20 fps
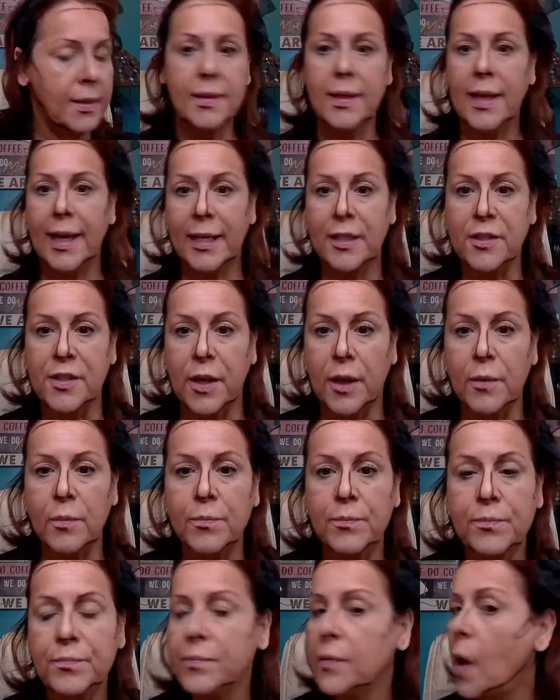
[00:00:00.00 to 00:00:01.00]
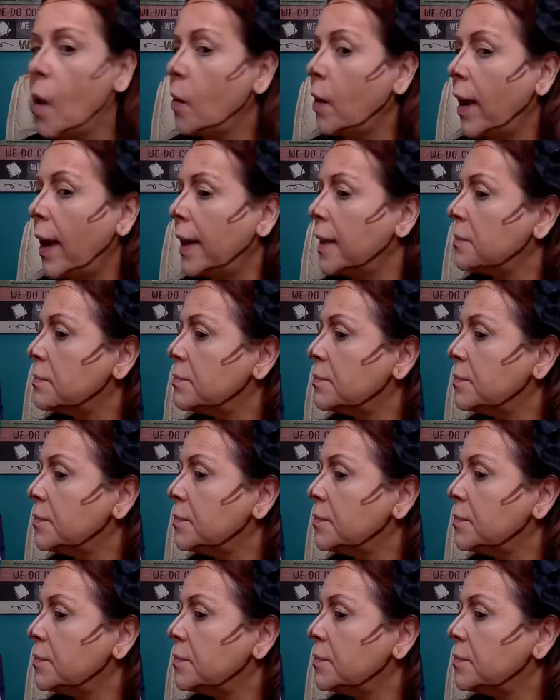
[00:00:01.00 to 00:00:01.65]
Like so. Okay,